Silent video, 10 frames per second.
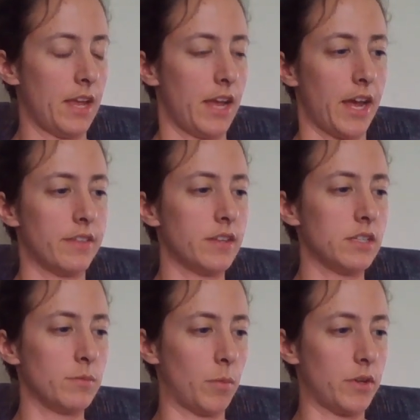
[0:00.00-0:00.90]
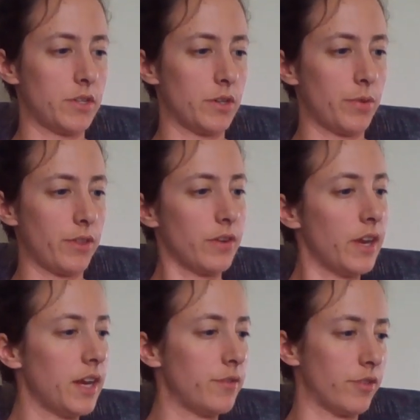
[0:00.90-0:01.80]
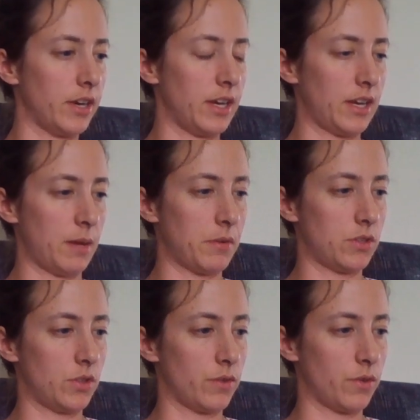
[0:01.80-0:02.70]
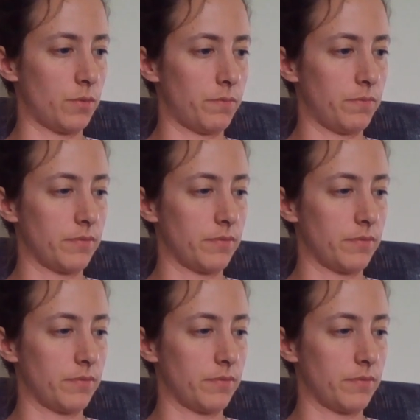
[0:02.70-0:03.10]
At this moment her brother Avery came into the room.